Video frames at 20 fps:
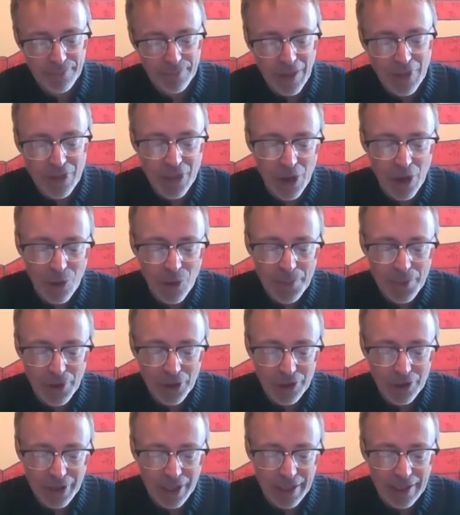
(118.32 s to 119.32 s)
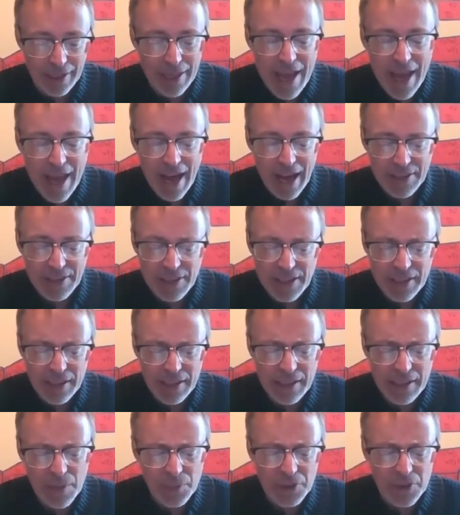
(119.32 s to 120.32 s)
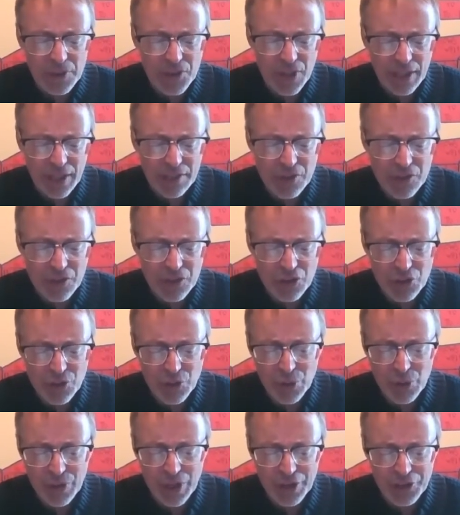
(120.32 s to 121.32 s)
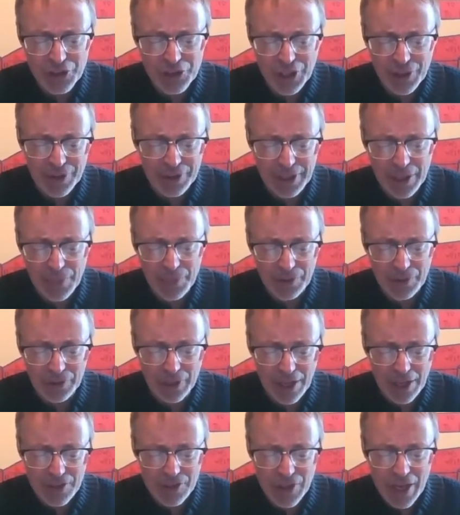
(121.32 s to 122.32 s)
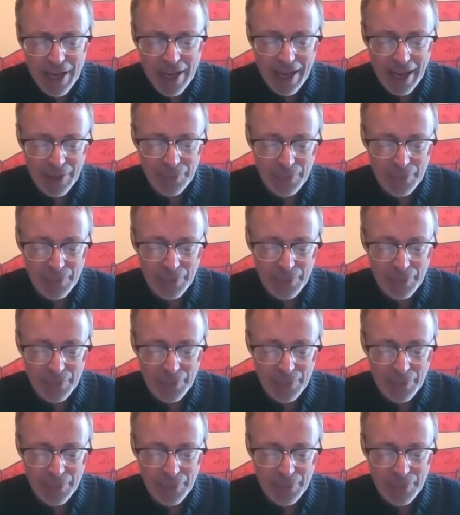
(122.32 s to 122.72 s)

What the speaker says: Though I'm hurrying, I take a couple of seconds to stroke on cherry lip gloss and